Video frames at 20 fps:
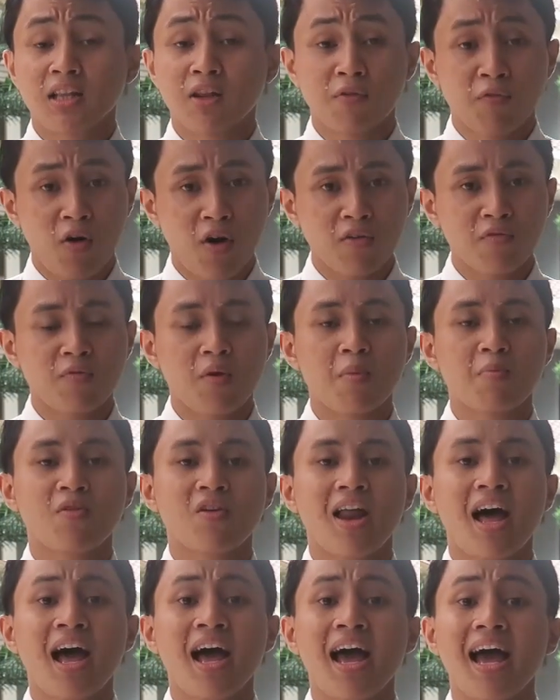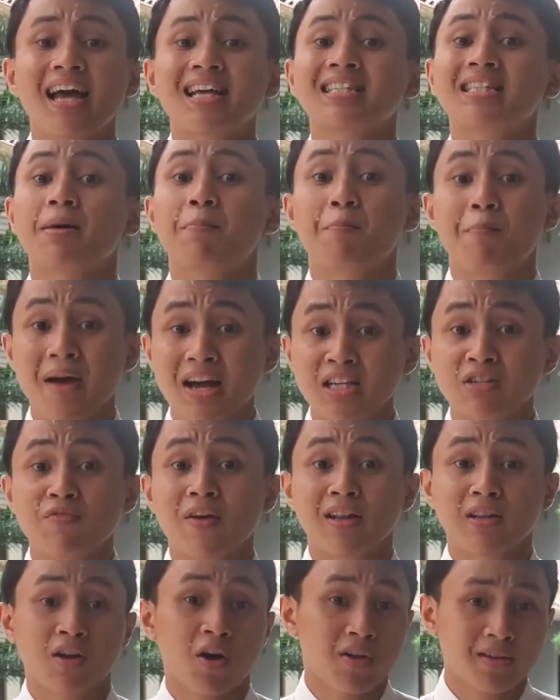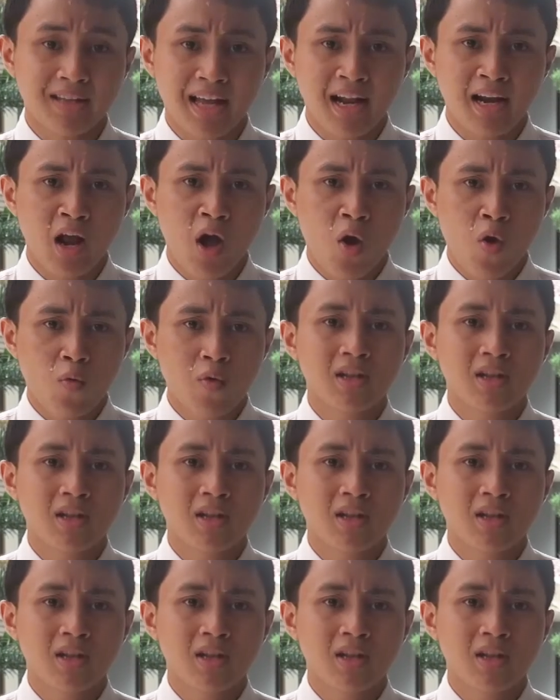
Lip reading: the fourth formula as the best fat content